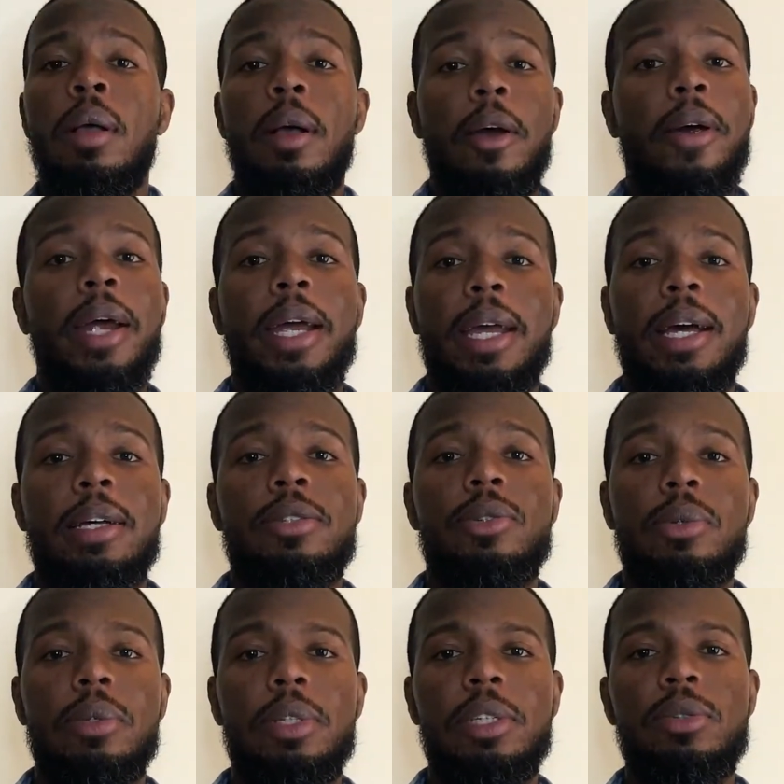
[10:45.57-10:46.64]
All right, guys,
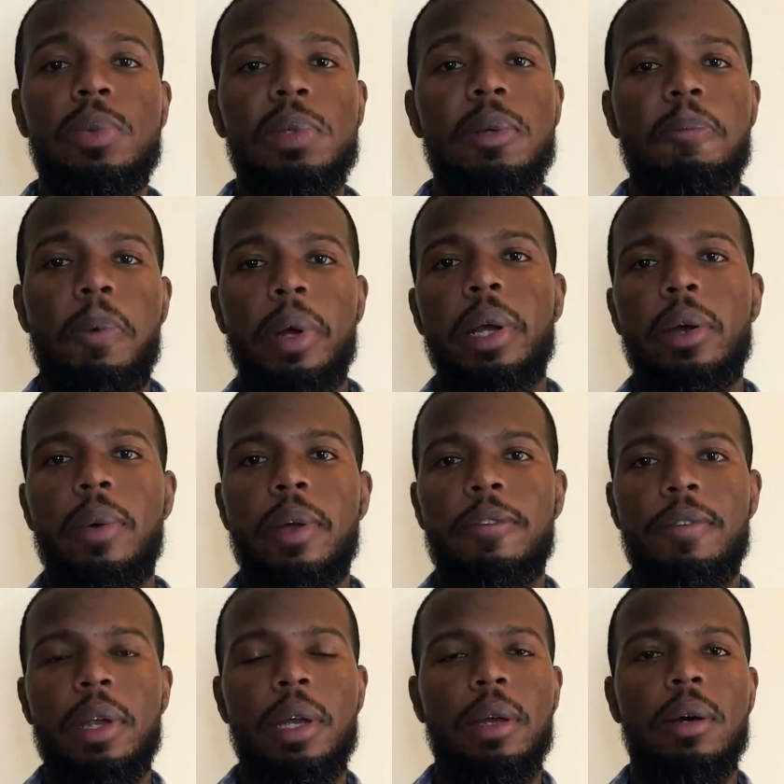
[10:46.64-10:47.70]
so this was a pretty quick
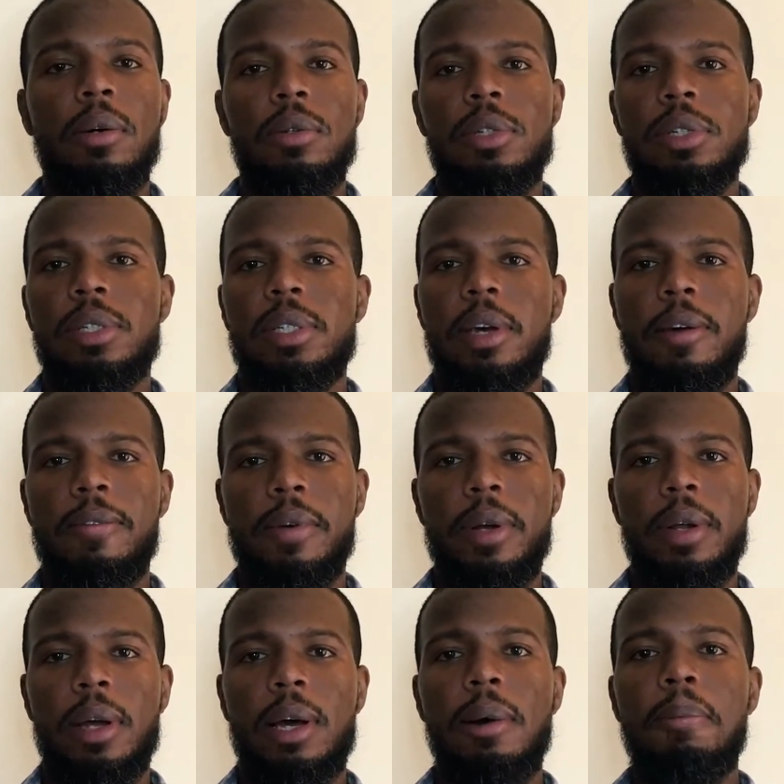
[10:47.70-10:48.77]
video just covering
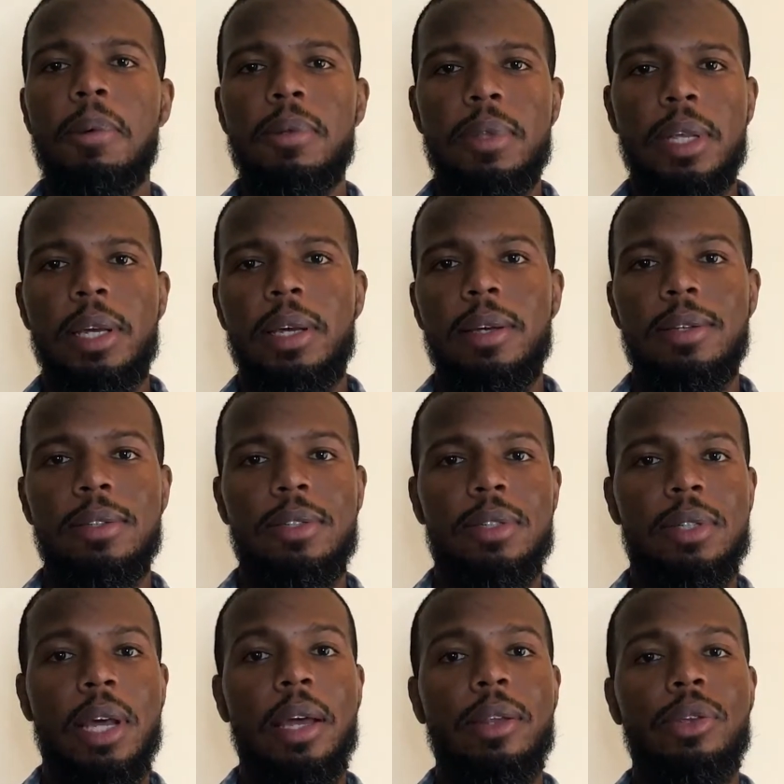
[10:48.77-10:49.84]
a couple things
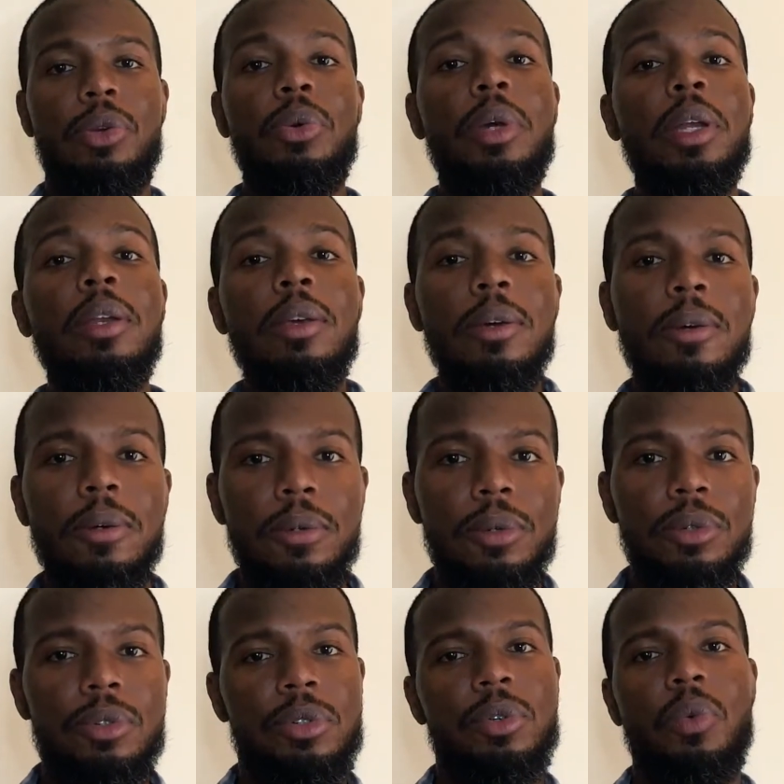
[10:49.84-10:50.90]
that you can
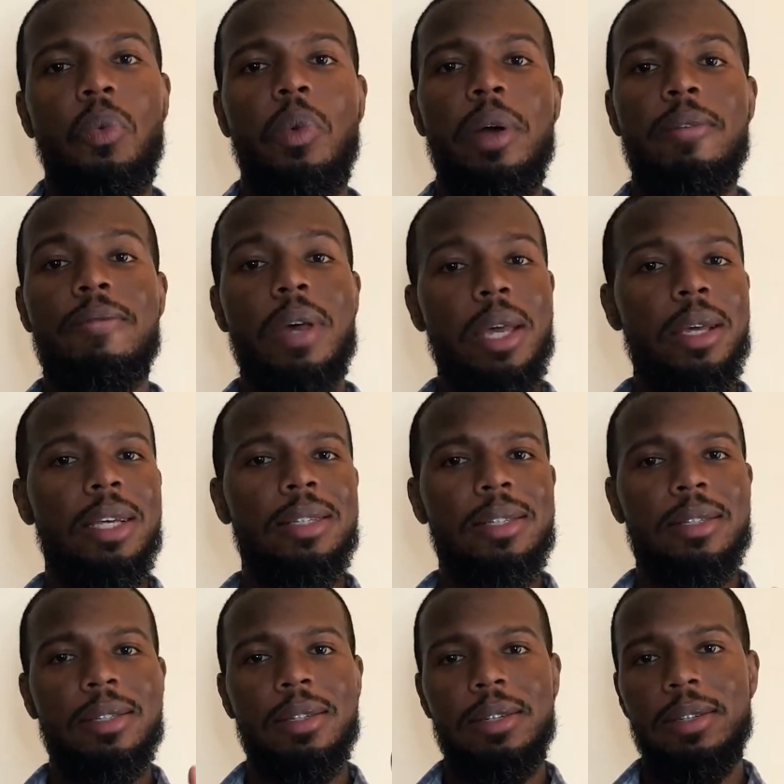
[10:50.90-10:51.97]
use when
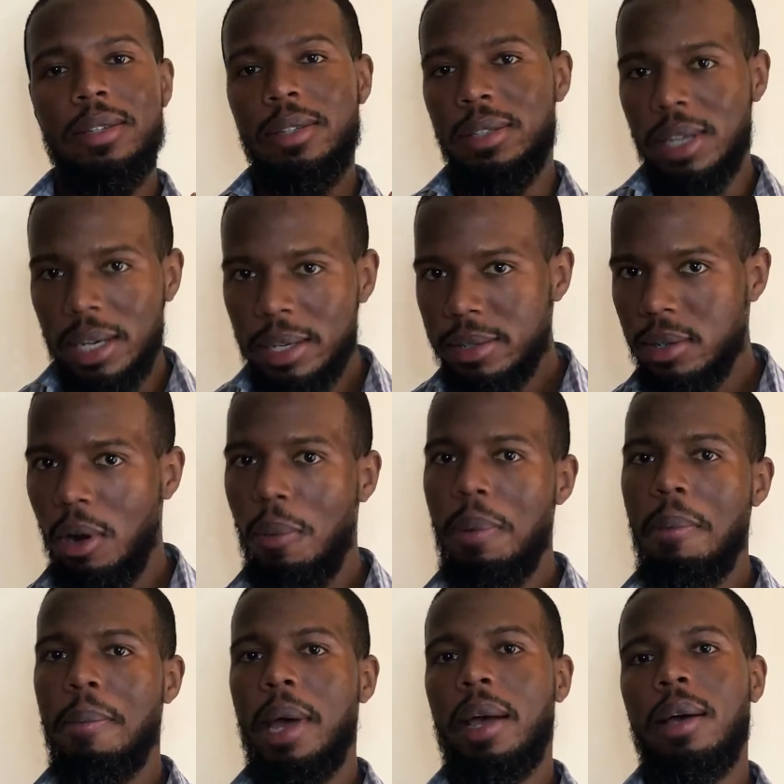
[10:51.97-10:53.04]
Vegas does
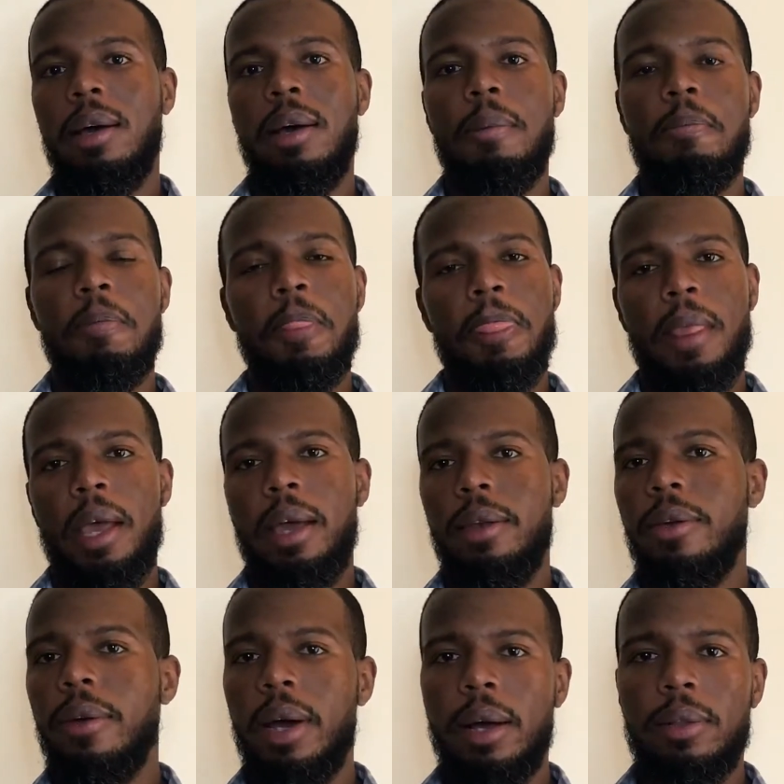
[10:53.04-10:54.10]
open back up and
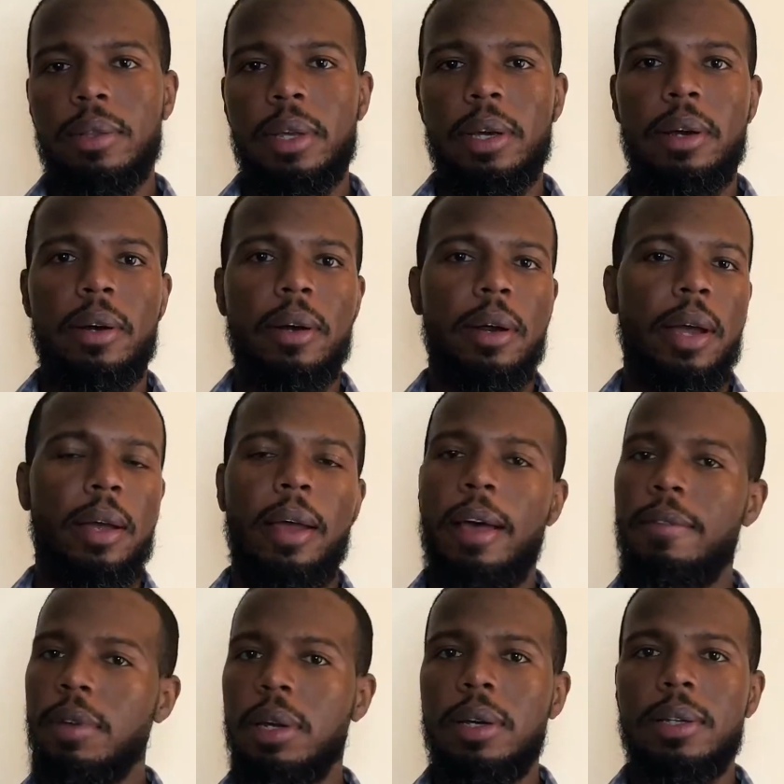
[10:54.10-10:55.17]
you're out there
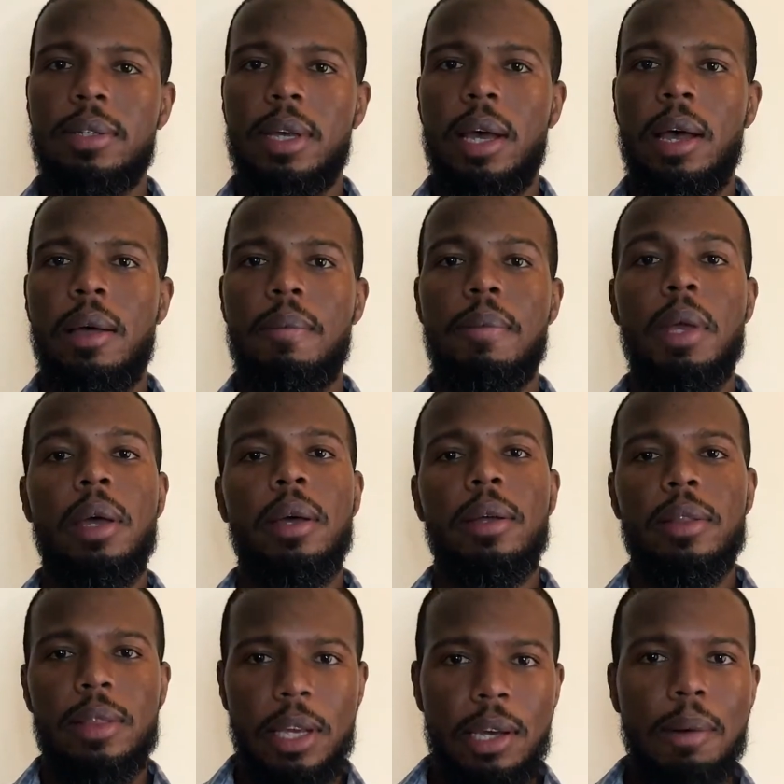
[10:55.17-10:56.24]
having a good time.
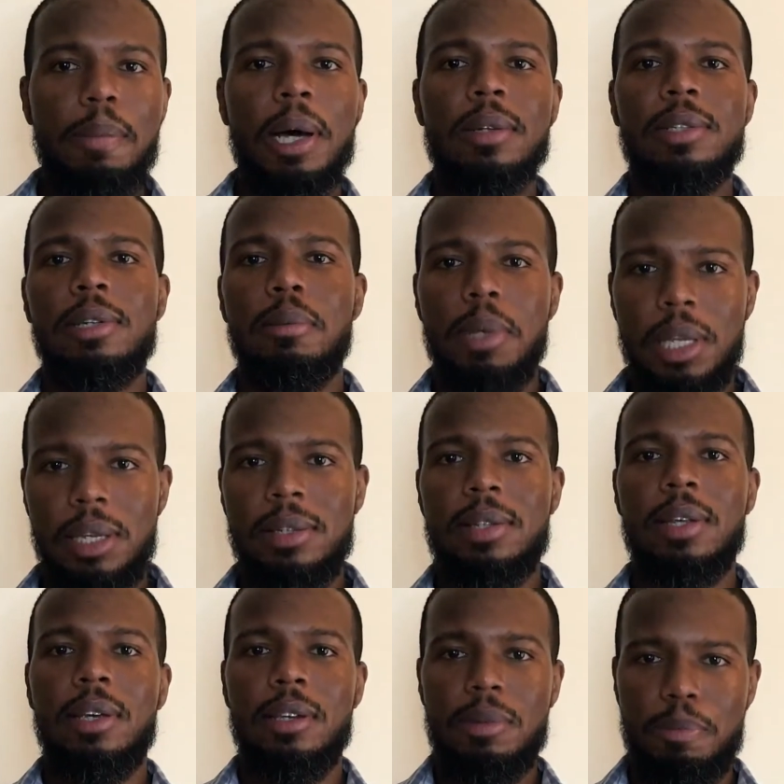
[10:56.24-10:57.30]
Think about some of these
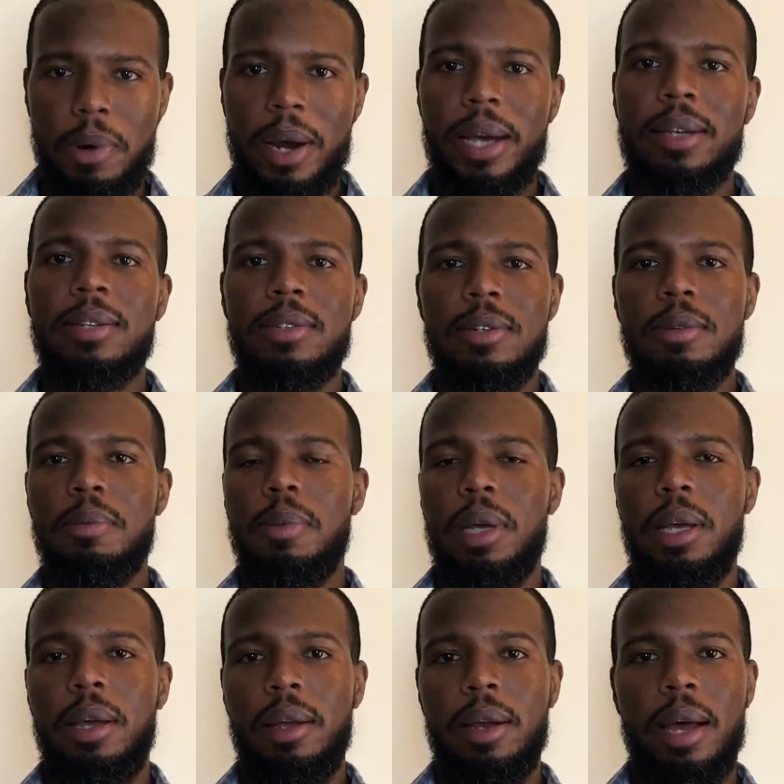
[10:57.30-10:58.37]
things, practice them,
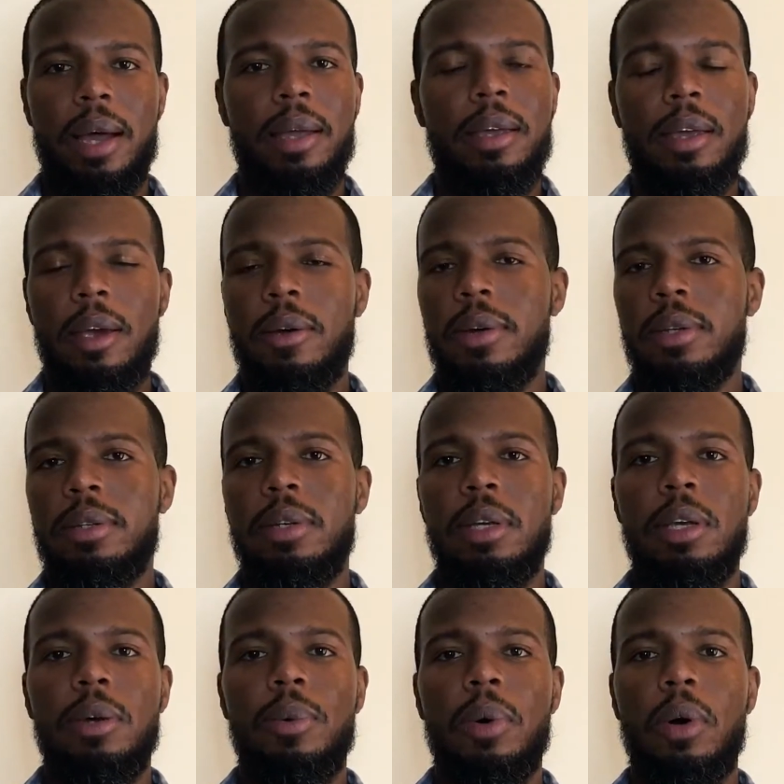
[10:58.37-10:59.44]
and I
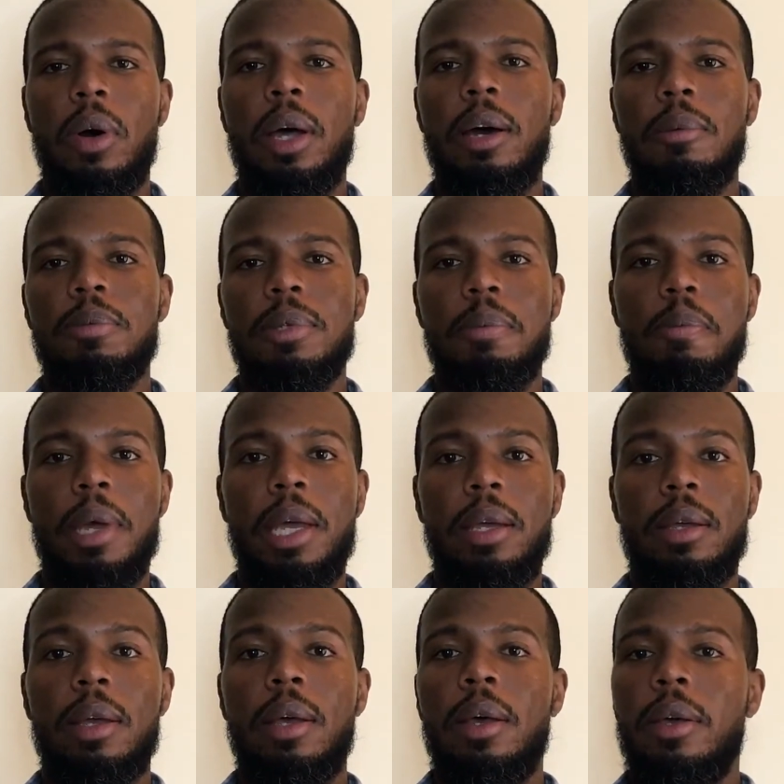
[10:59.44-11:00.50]
guarantee it will help to
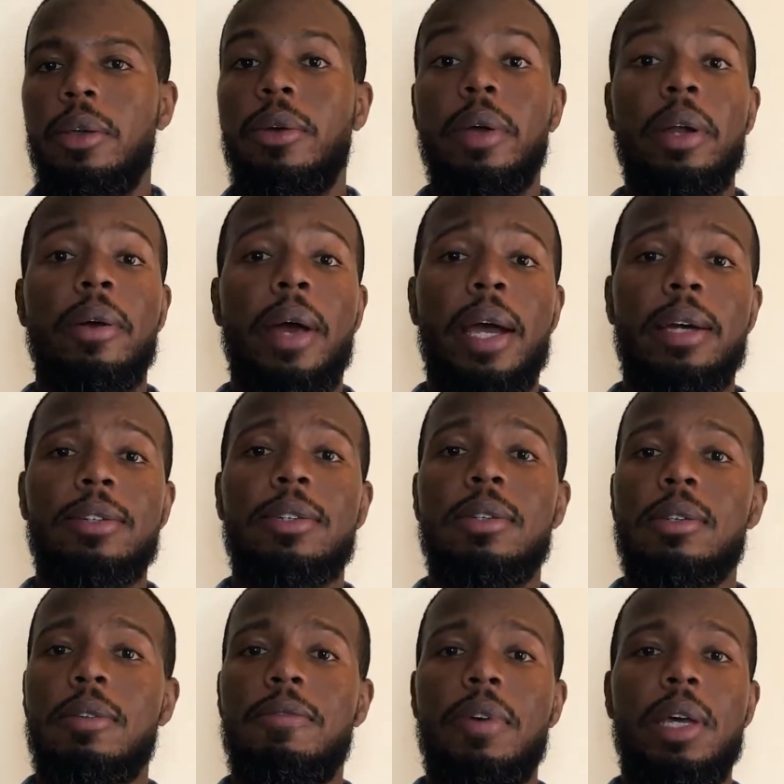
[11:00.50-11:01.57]
make your
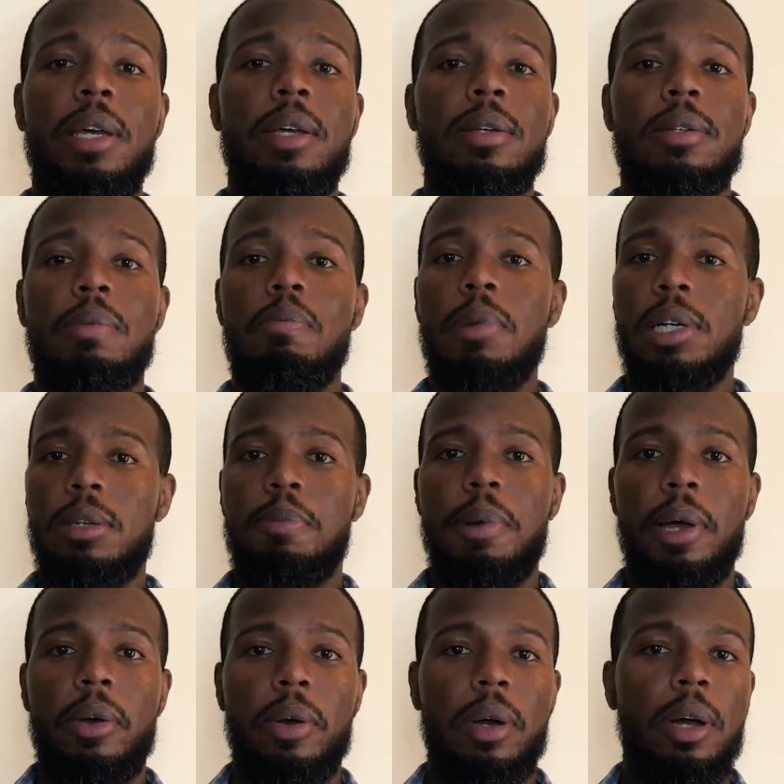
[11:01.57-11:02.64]
interactions in Vegas much better.